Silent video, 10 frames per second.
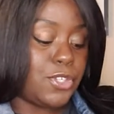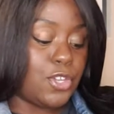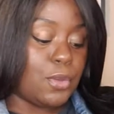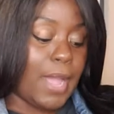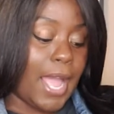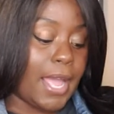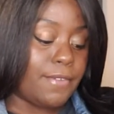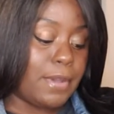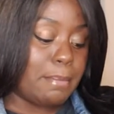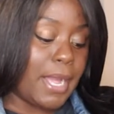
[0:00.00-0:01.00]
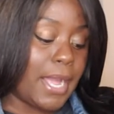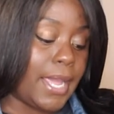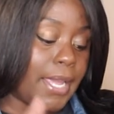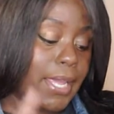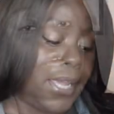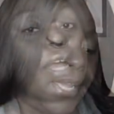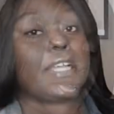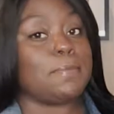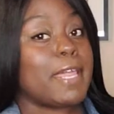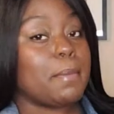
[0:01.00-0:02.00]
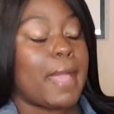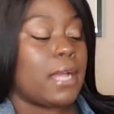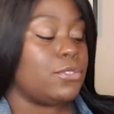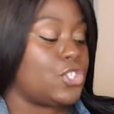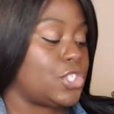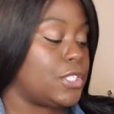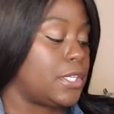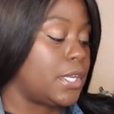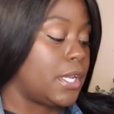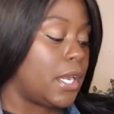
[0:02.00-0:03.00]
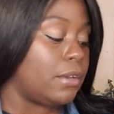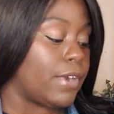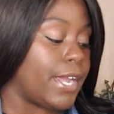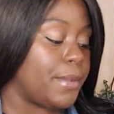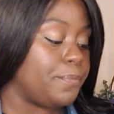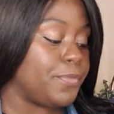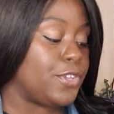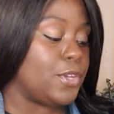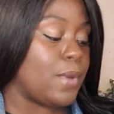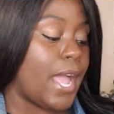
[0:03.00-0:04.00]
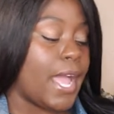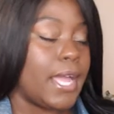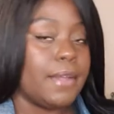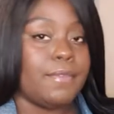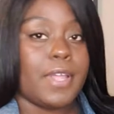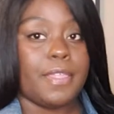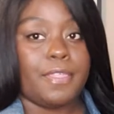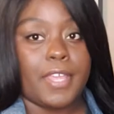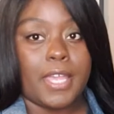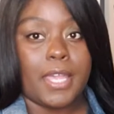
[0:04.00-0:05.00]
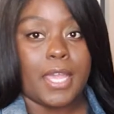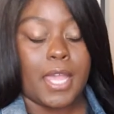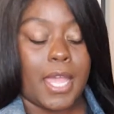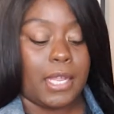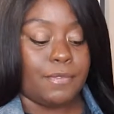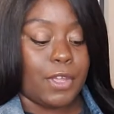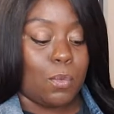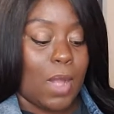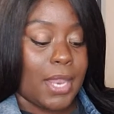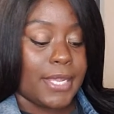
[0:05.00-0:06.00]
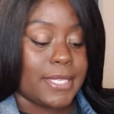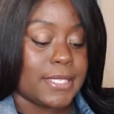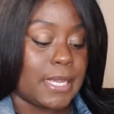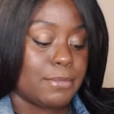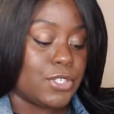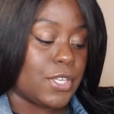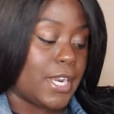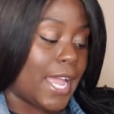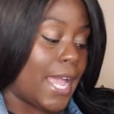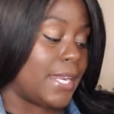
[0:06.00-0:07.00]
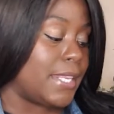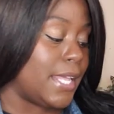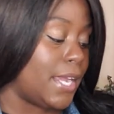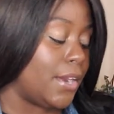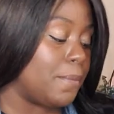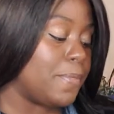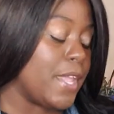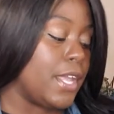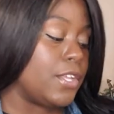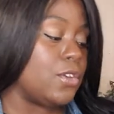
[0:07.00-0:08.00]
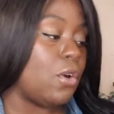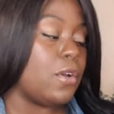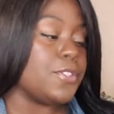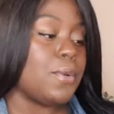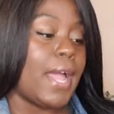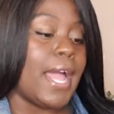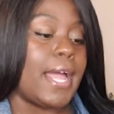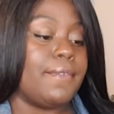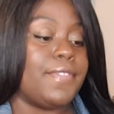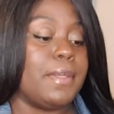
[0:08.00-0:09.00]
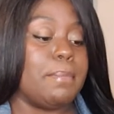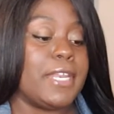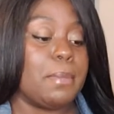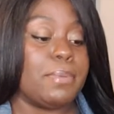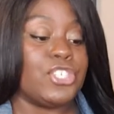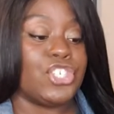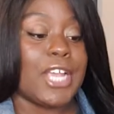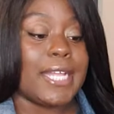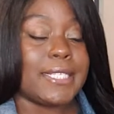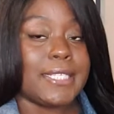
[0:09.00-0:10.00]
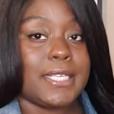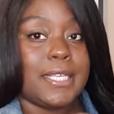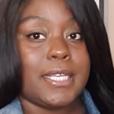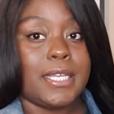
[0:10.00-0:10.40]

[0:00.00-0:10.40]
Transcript: So you have my cosmetic pouch. All right. You have the LV wallet. I'm just going to add in there. You also have the mini pochette.